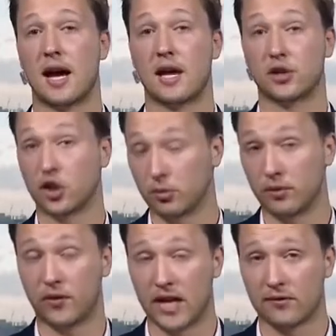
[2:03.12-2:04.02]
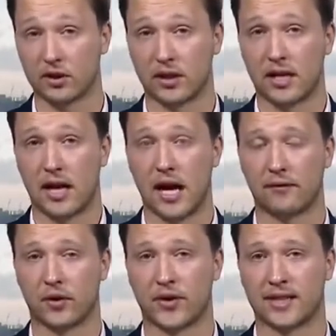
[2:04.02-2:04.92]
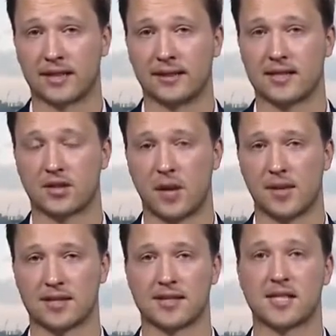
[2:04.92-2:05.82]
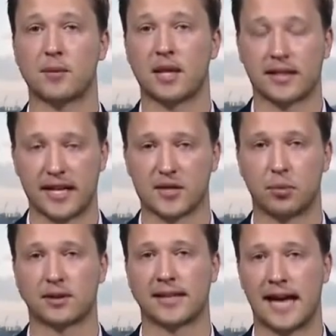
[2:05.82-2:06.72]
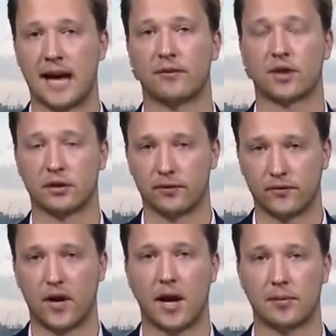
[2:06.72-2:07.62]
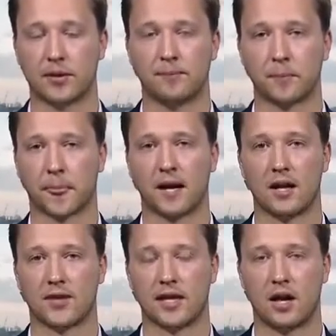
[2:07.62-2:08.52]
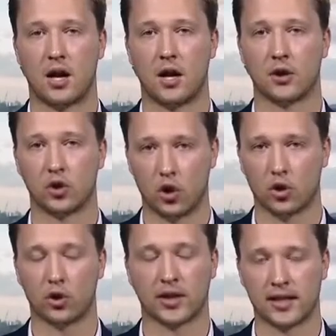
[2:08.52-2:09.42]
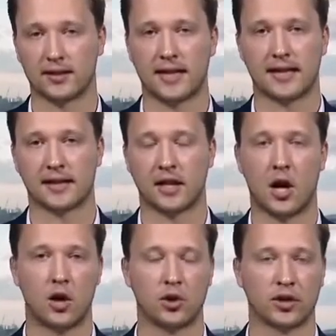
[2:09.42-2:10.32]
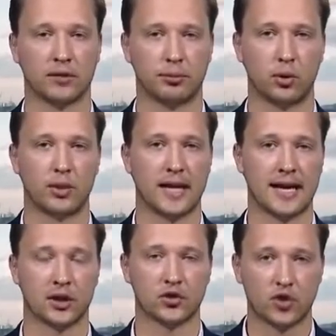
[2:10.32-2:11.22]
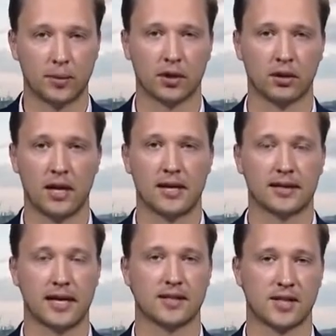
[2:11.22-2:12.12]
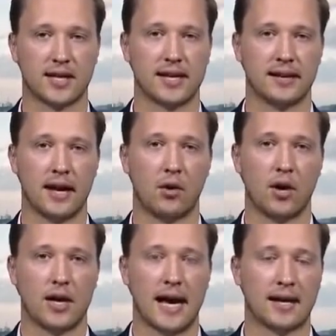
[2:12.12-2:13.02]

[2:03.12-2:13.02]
Uh, you could be forgiven uh, for thinking this time it's a similar case, but they have confirmed uh, they are not looking at that. They are looking purely at a criminal case here. Now,